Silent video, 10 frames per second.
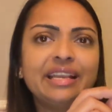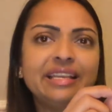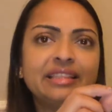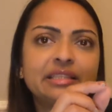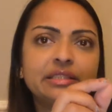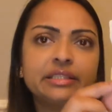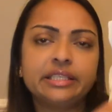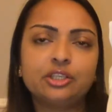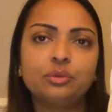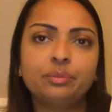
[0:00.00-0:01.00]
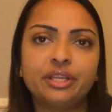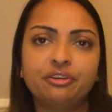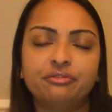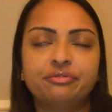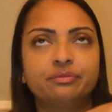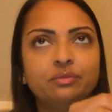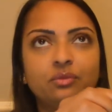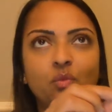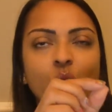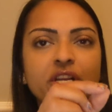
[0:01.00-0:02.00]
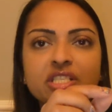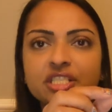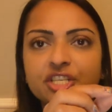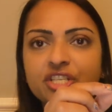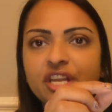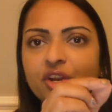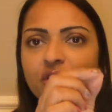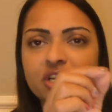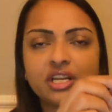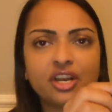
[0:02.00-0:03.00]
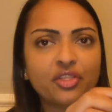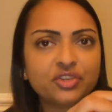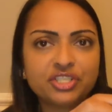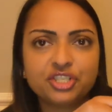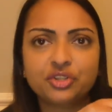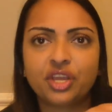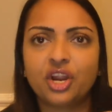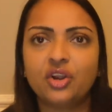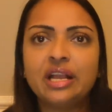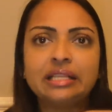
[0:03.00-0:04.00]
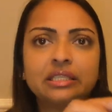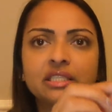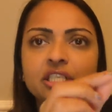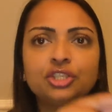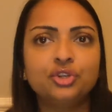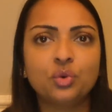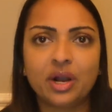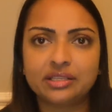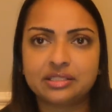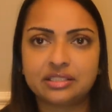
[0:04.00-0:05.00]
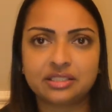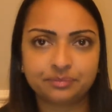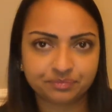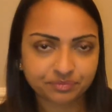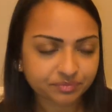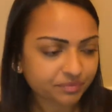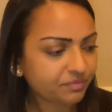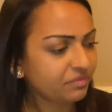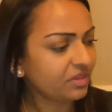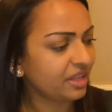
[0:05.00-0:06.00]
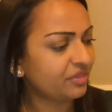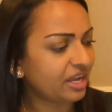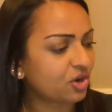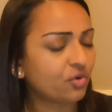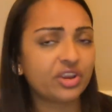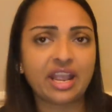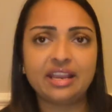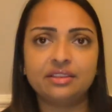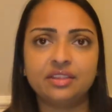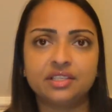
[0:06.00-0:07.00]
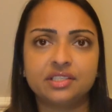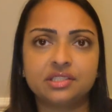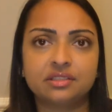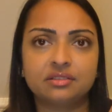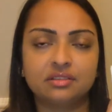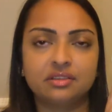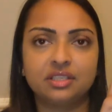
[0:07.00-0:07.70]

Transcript: in the little bit of one stitch here, another stitch there, the little nuances that create this